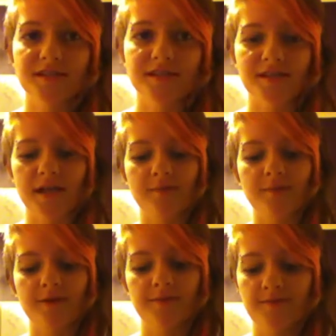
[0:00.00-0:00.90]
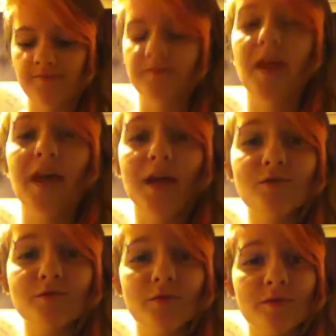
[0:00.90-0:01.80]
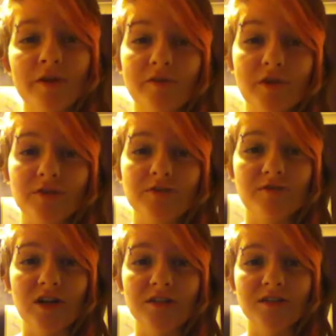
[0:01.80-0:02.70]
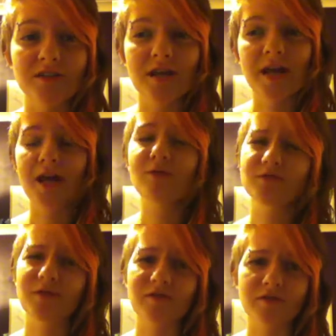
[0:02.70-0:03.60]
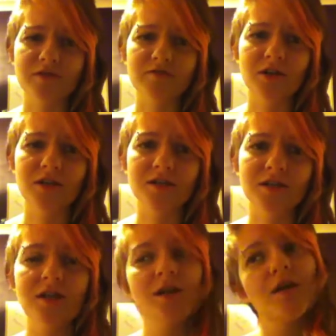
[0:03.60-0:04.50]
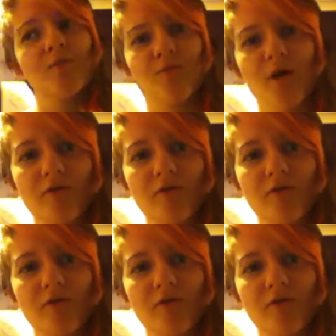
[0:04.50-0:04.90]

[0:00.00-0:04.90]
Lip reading: Damien, he was one of my first friends. He was my first friend, apart